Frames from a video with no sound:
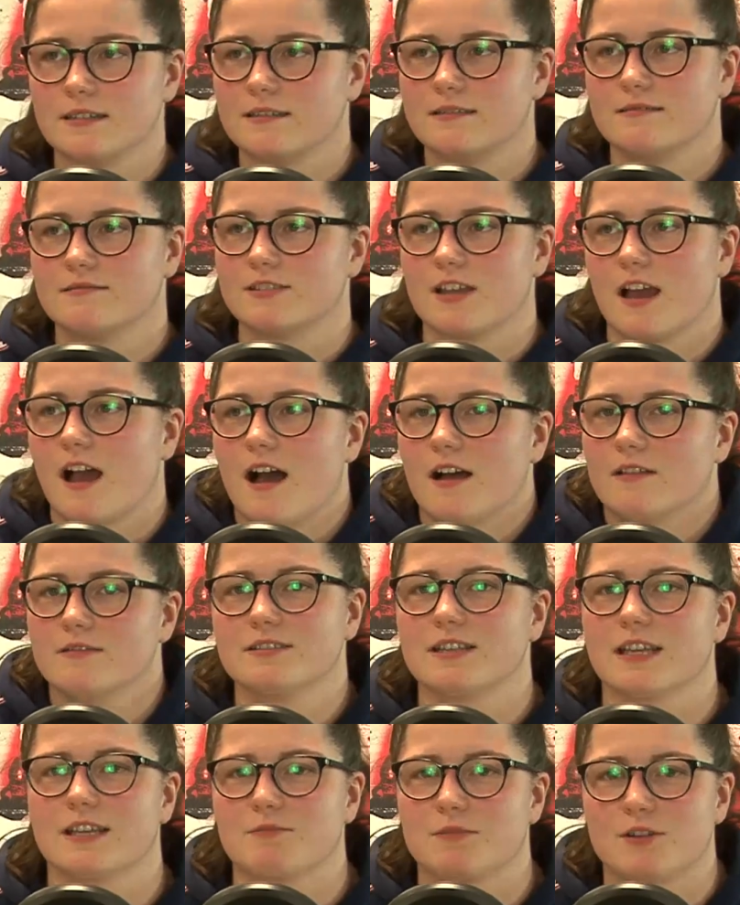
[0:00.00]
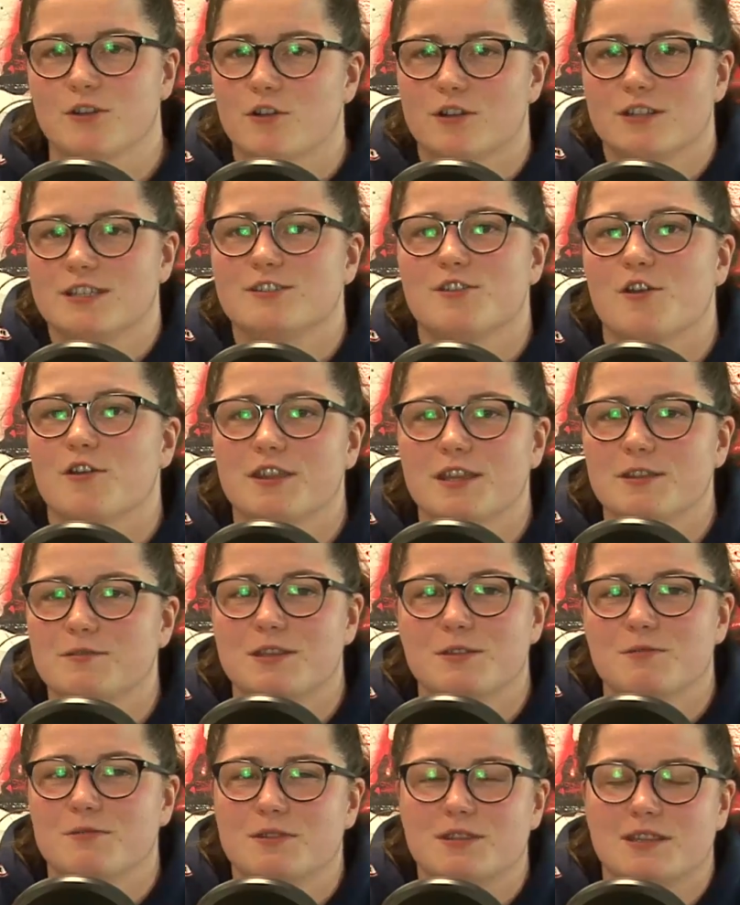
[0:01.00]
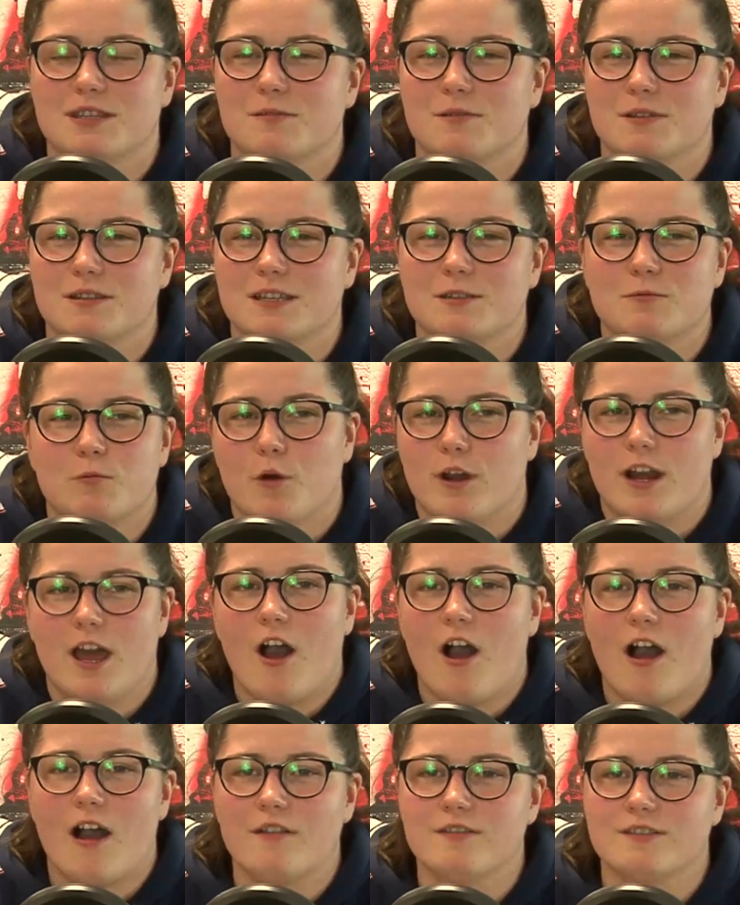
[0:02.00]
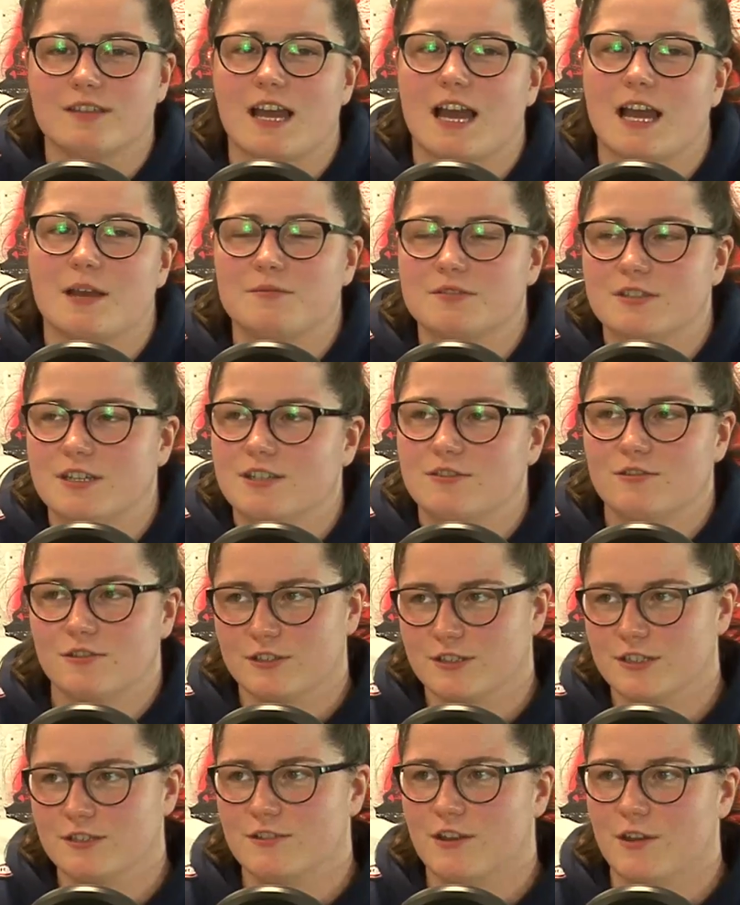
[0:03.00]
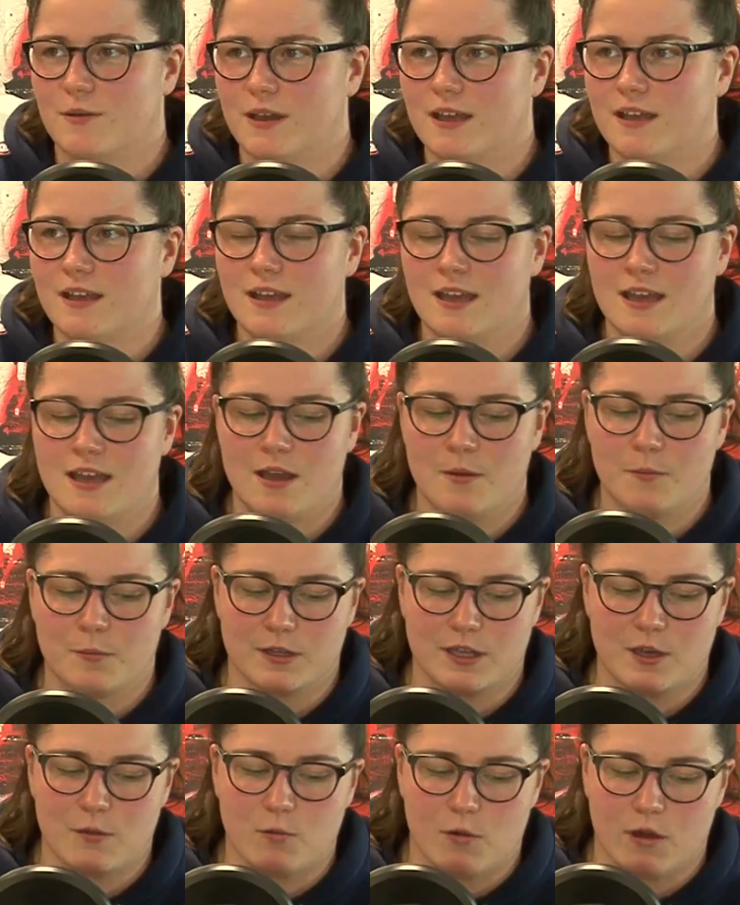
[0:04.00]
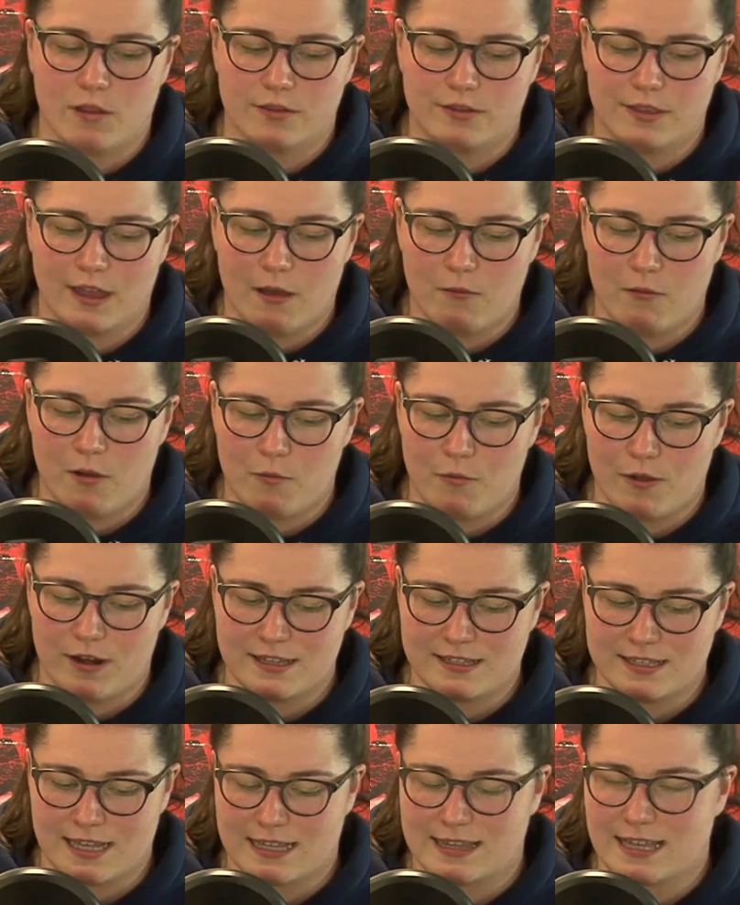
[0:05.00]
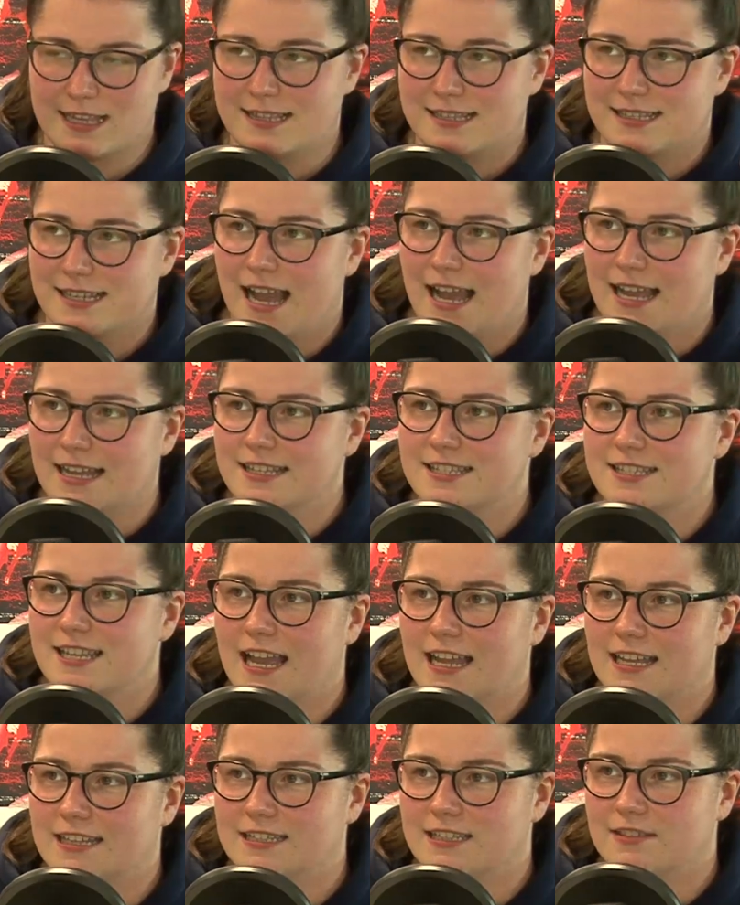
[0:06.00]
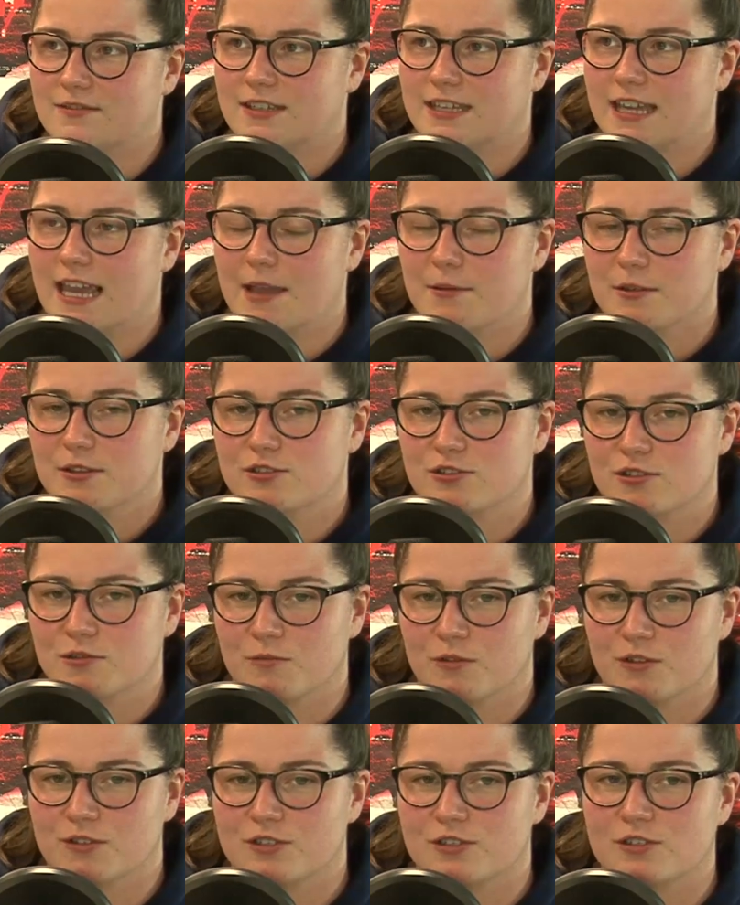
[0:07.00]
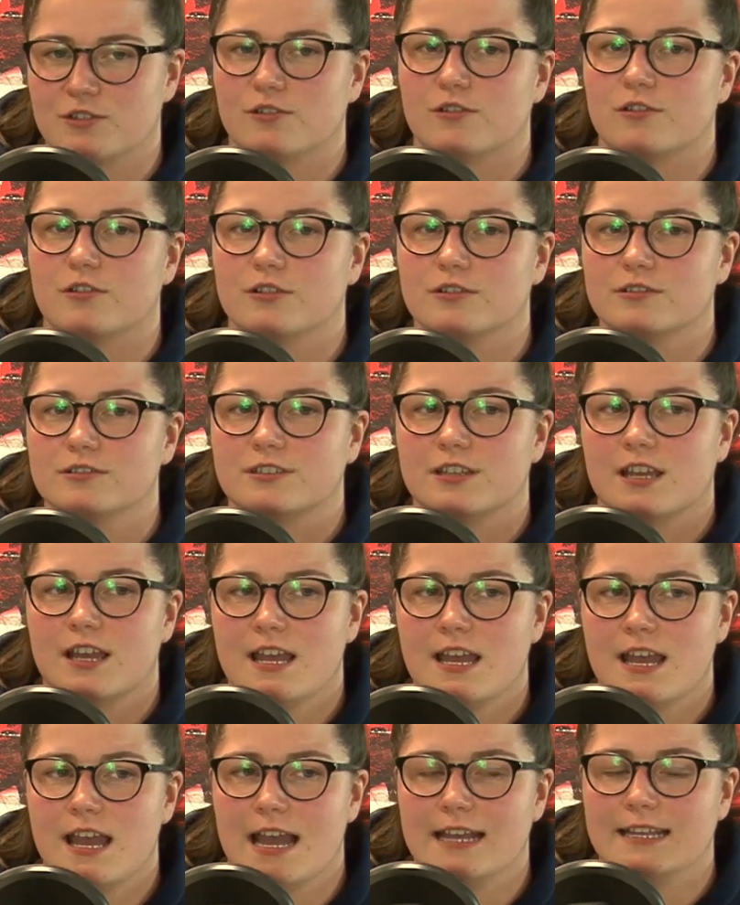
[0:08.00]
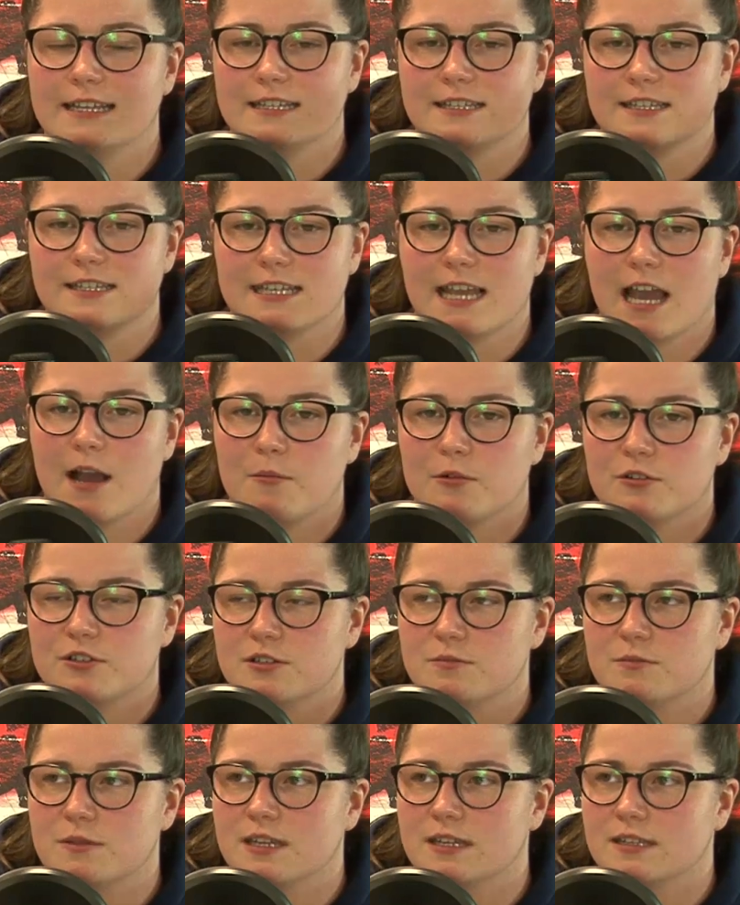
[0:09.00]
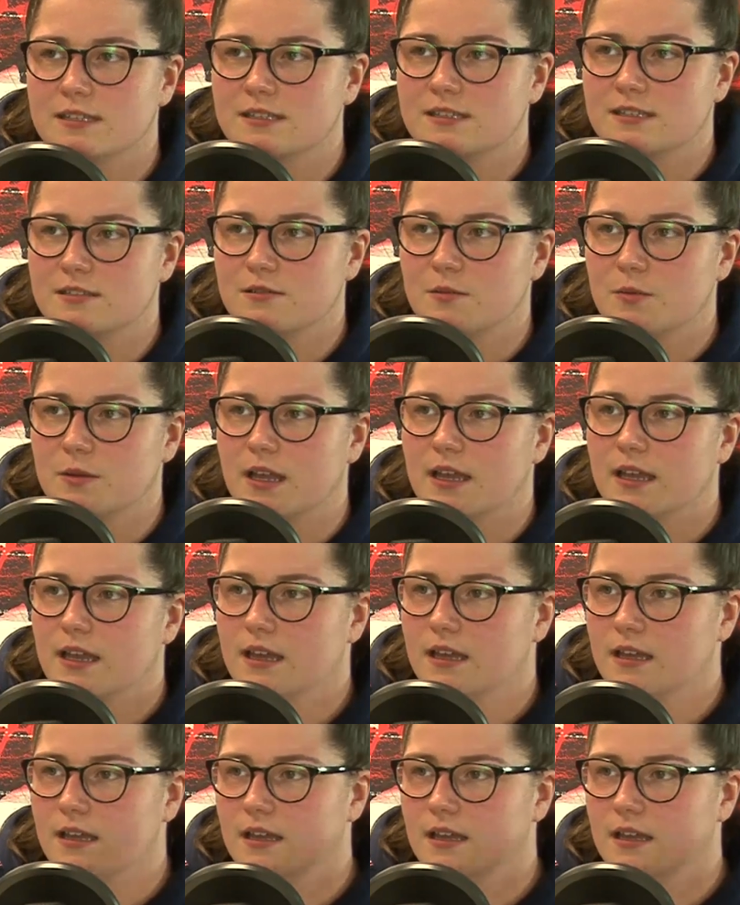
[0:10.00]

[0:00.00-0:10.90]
Yeah. Sounds like, you already know they've won at half time, so you already knew it. Yeah. But you want that one where it's like the dying seconds of a game and someone scores, and you can see how much it means to the player.